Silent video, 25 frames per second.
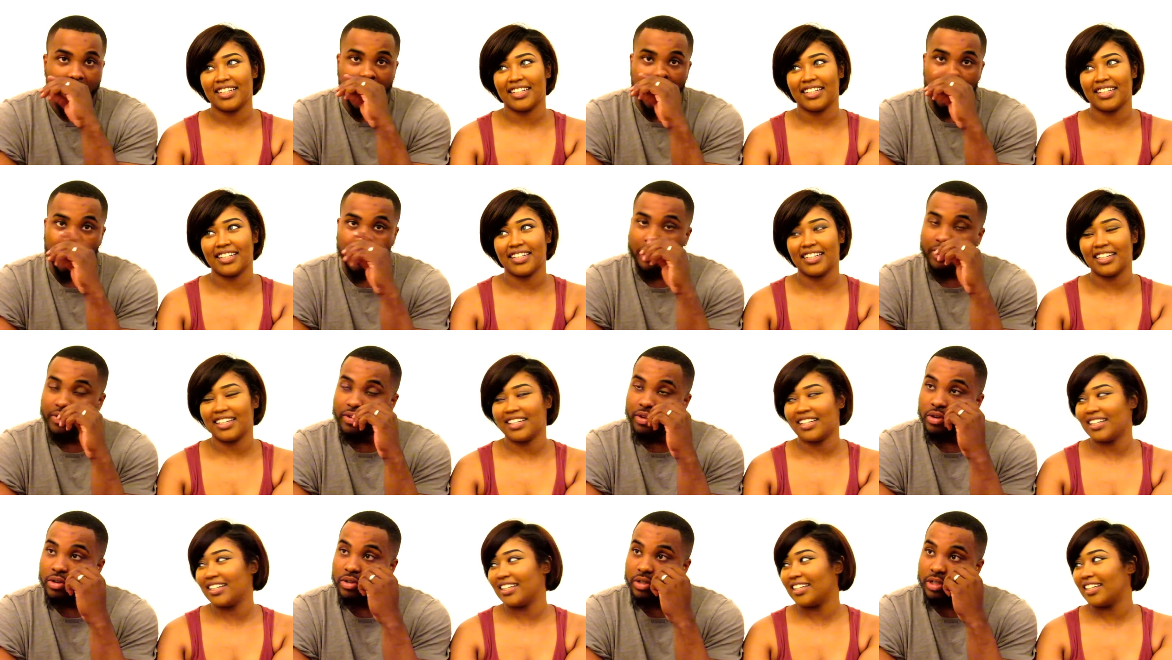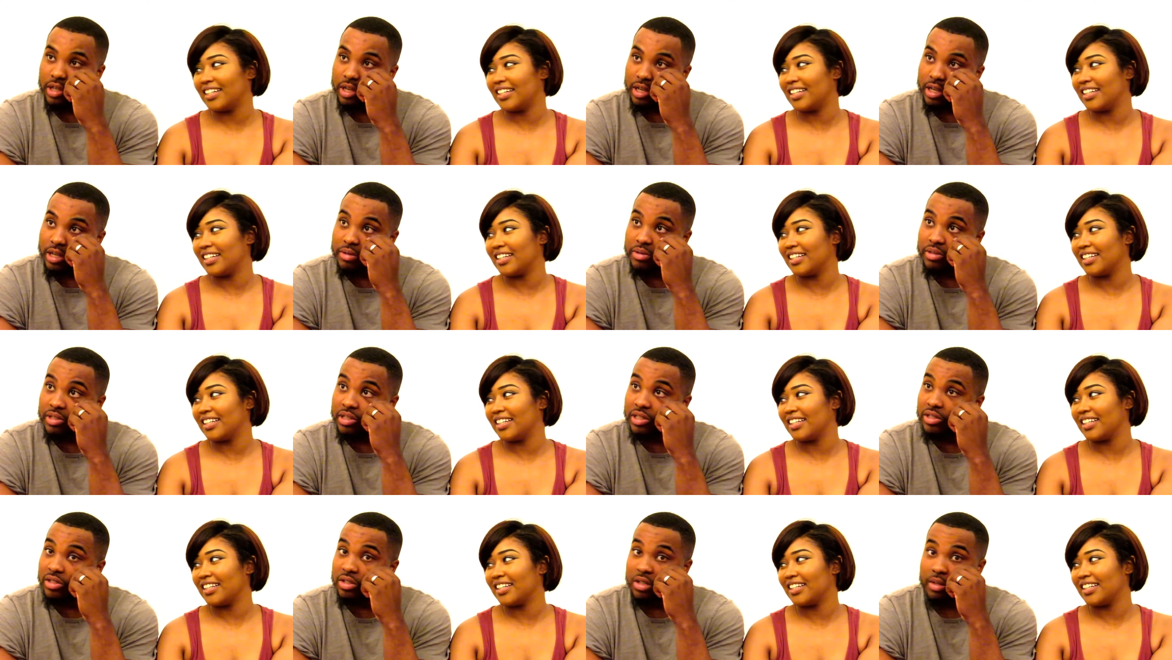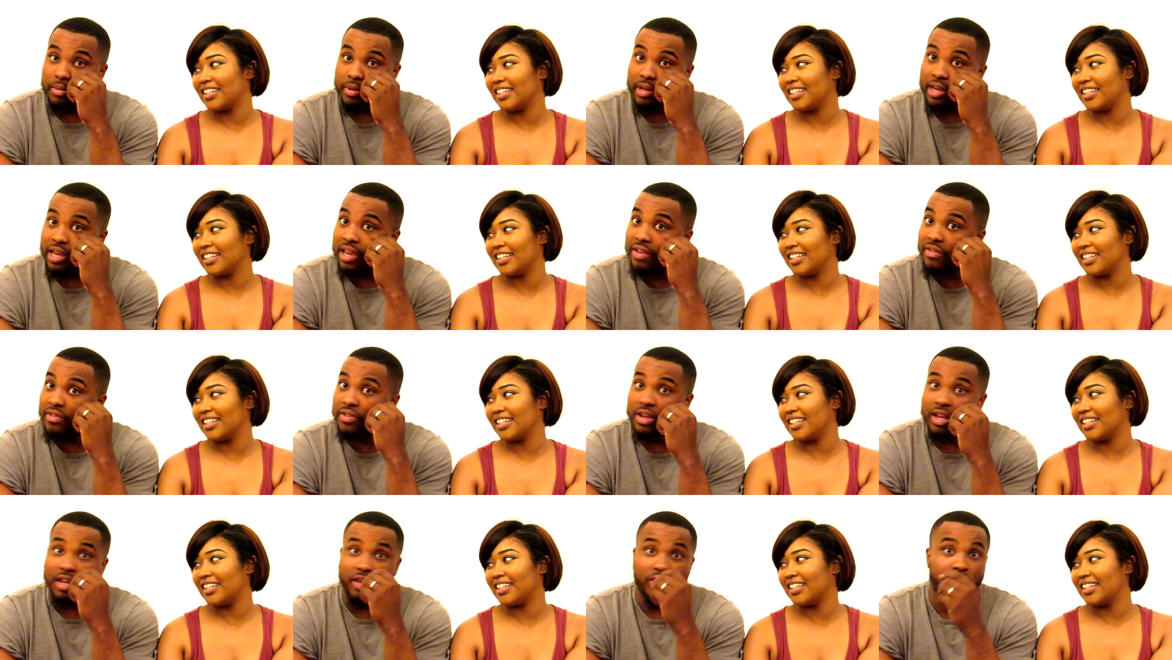Speaker 1: I wasn't even gonna tell him till Chubby
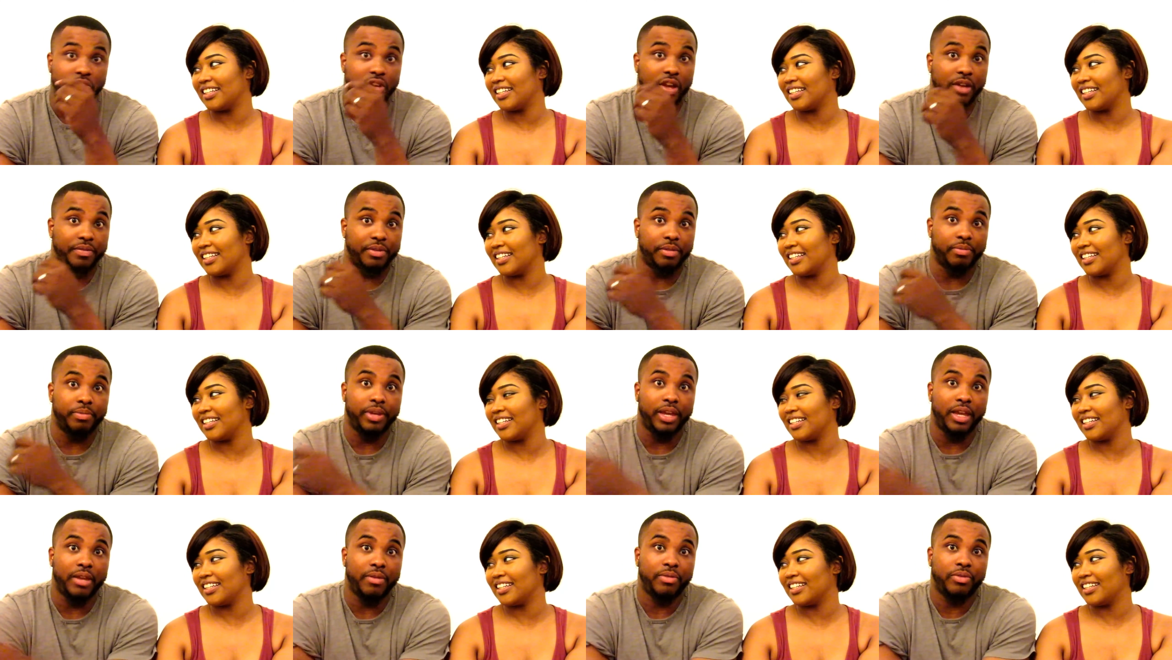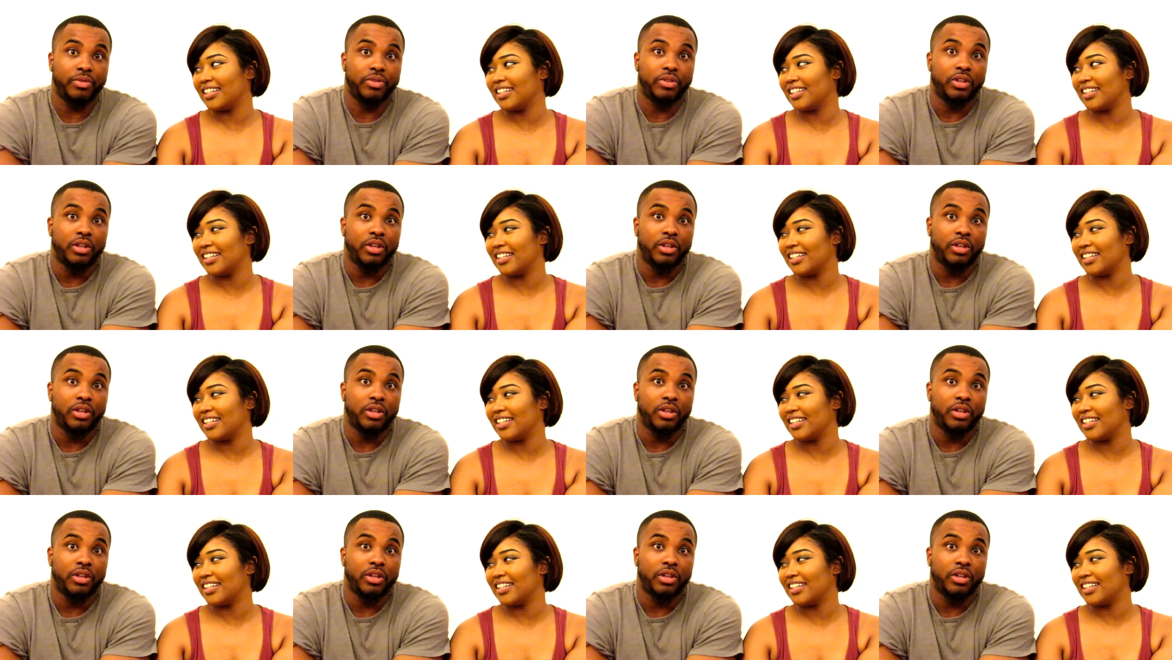had even had dropped the baby.